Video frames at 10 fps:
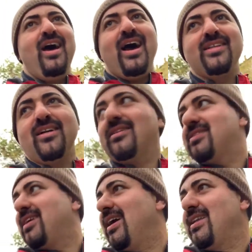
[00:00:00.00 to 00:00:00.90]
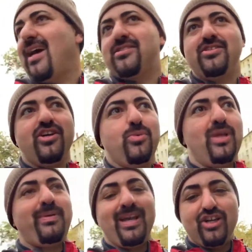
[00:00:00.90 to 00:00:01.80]
And none of this, again, has to do
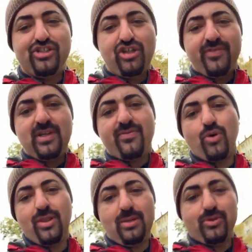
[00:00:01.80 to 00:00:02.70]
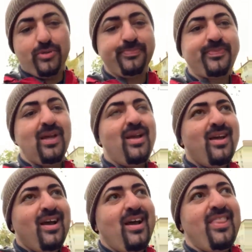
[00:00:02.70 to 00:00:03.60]
with being conservative or liberal.
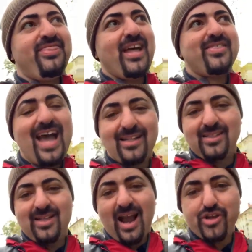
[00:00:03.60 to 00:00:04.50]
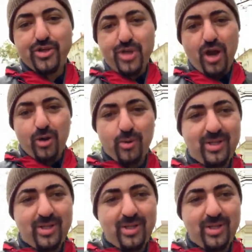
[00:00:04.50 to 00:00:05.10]
That's how you know.